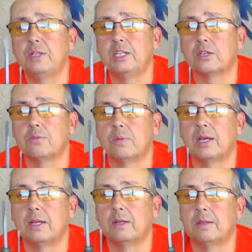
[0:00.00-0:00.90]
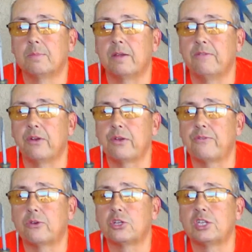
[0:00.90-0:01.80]
These are my very
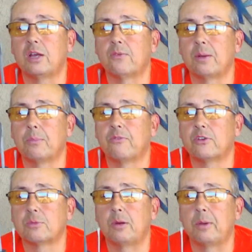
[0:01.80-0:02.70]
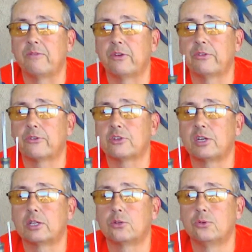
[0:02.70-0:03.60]
first set when I first bought my very first
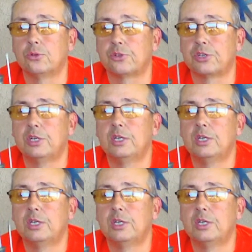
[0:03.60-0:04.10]
set of tools